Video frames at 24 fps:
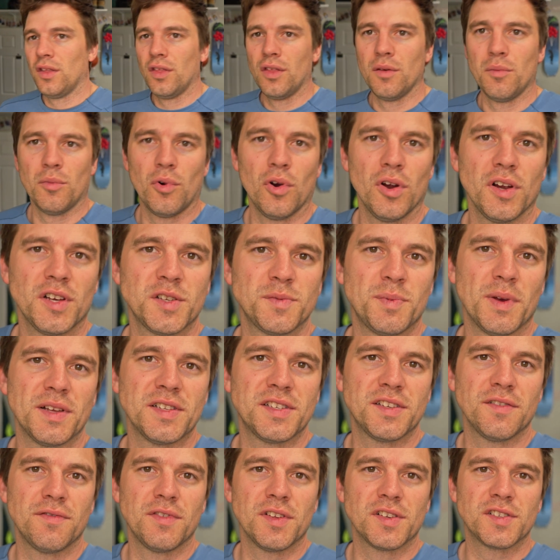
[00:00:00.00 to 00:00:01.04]
The more
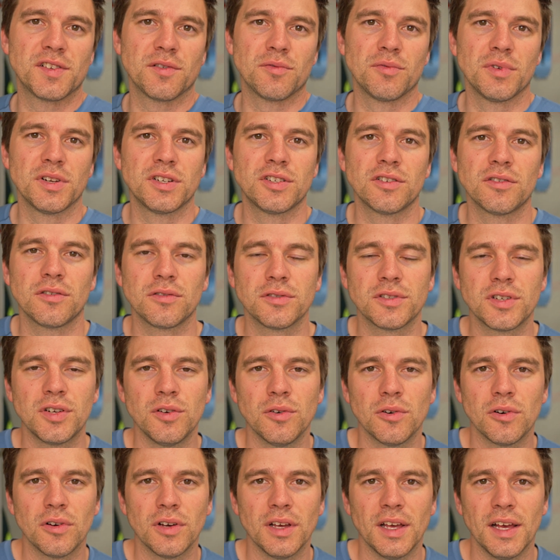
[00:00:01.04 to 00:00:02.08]
expensive this original
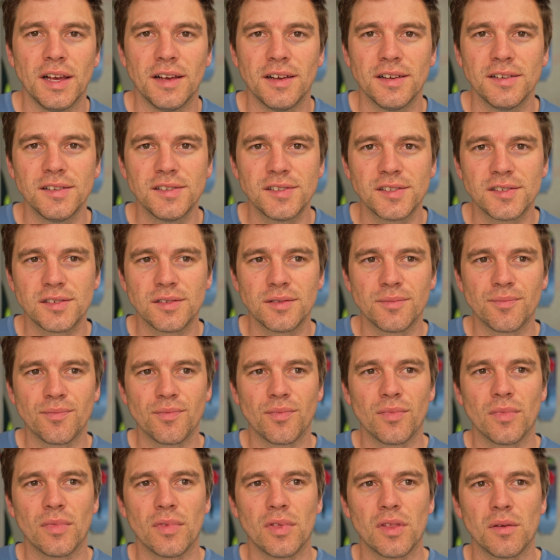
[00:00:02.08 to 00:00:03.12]
tool is,
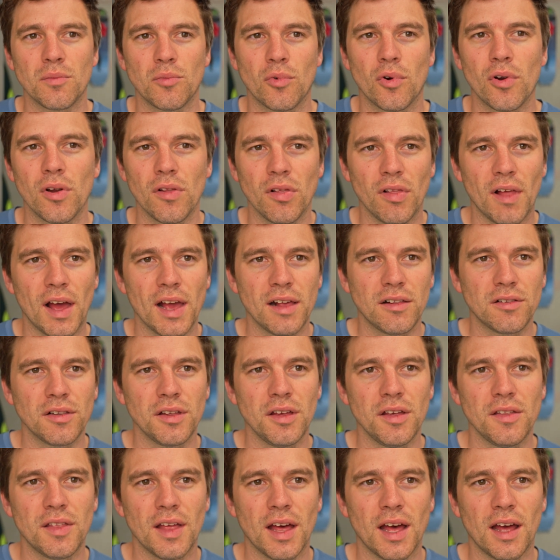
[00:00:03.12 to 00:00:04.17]
the more
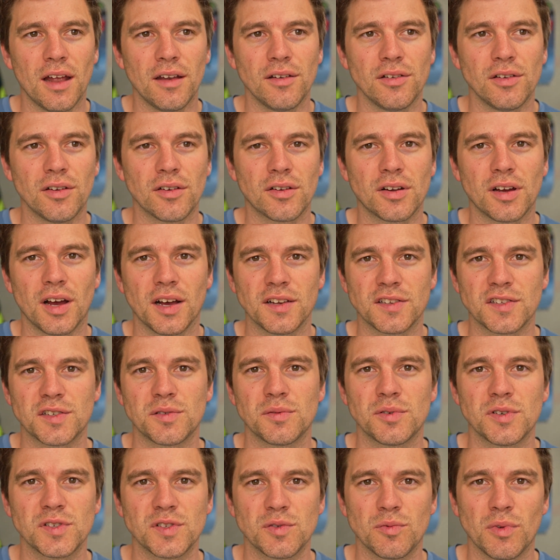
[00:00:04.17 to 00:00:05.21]
likely that your
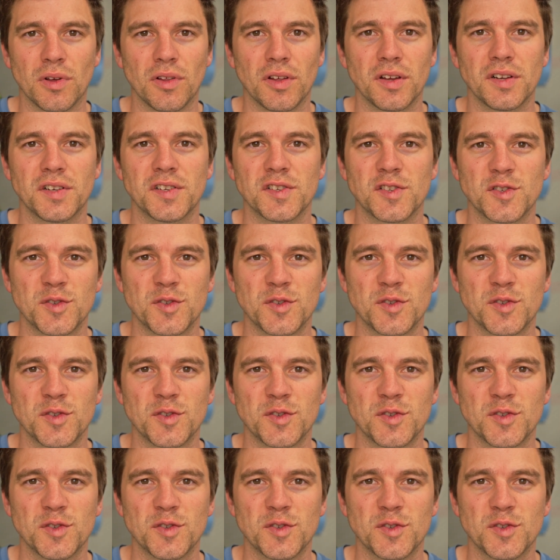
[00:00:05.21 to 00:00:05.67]
customer is willing to